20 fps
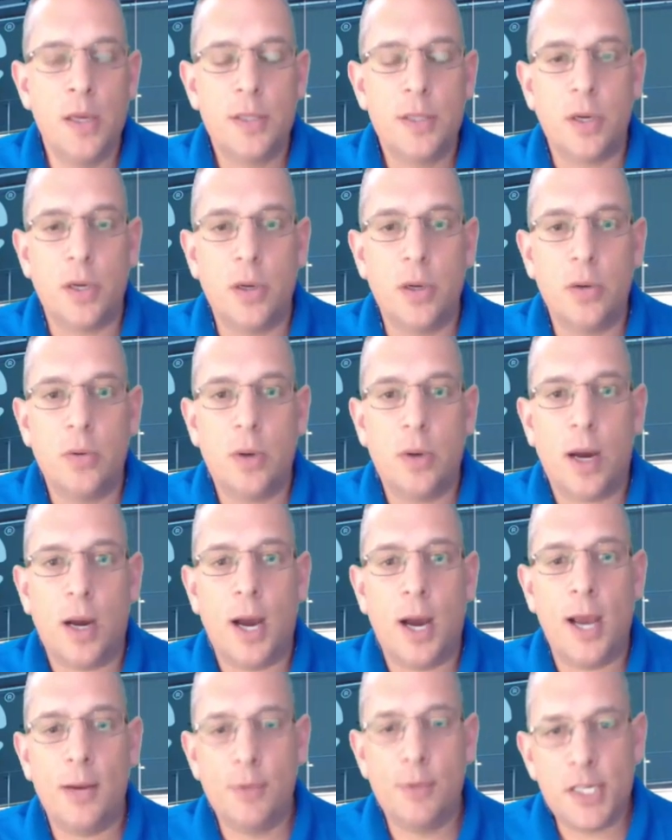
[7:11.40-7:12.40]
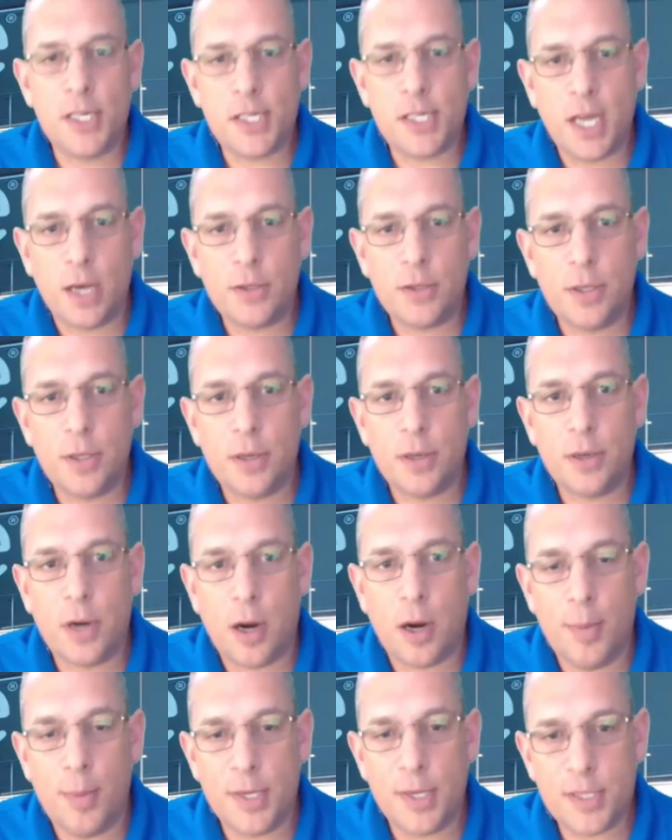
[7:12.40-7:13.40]
So I had reached out to
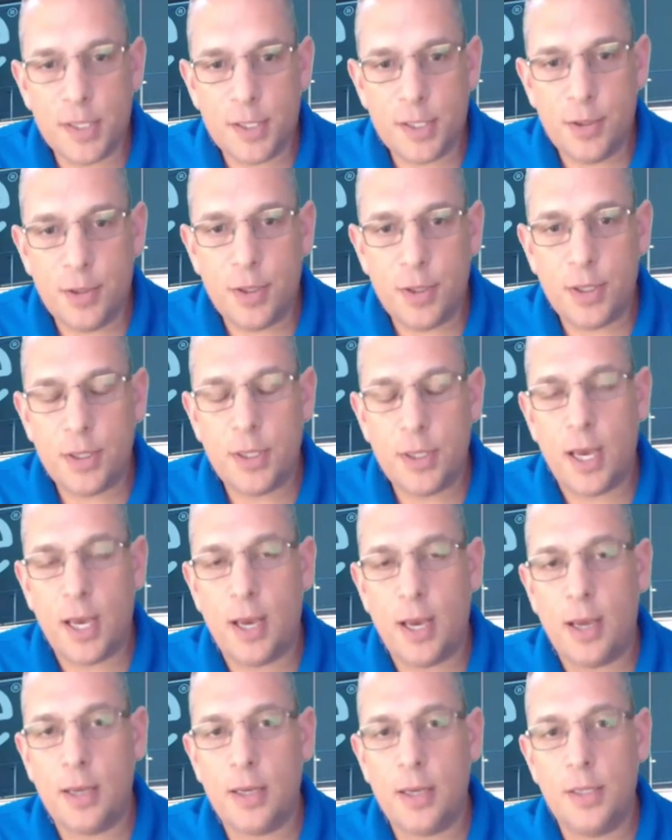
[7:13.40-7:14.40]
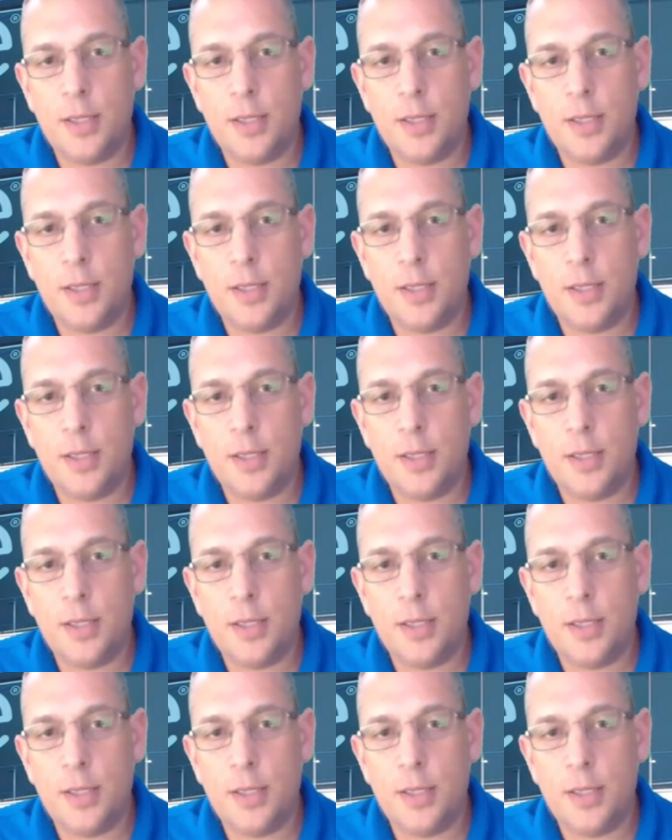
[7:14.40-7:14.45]
our business unit that